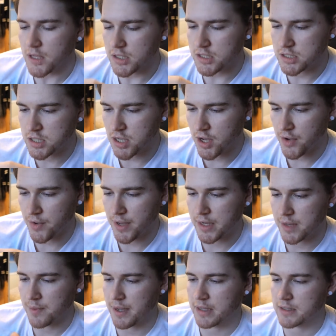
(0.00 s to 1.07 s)
So
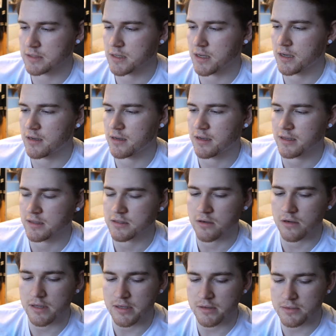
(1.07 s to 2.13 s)
anyways, it's
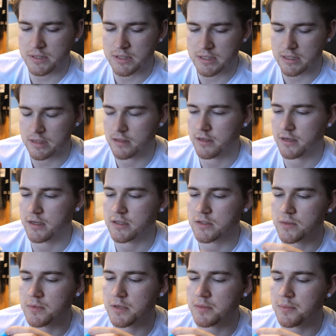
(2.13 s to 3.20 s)
got a little seal on it,
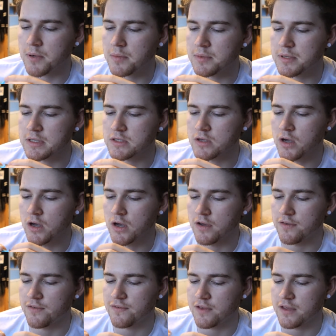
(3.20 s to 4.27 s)
so I'm going to pop this
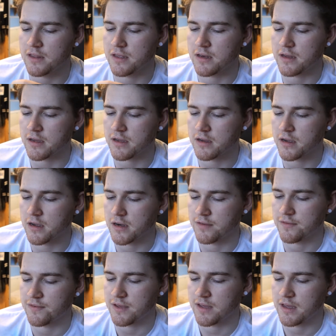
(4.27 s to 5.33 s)
off and then I can kind
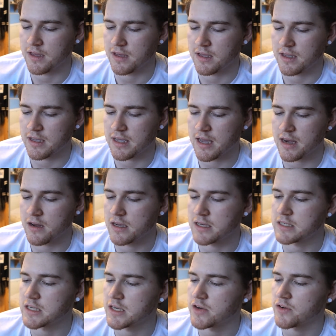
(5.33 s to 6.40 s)
of get an
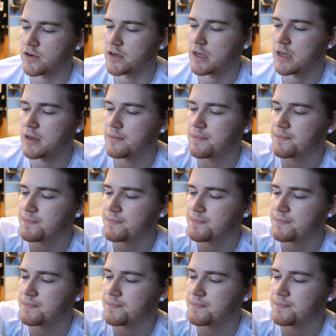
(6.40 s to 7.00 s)
idea on it.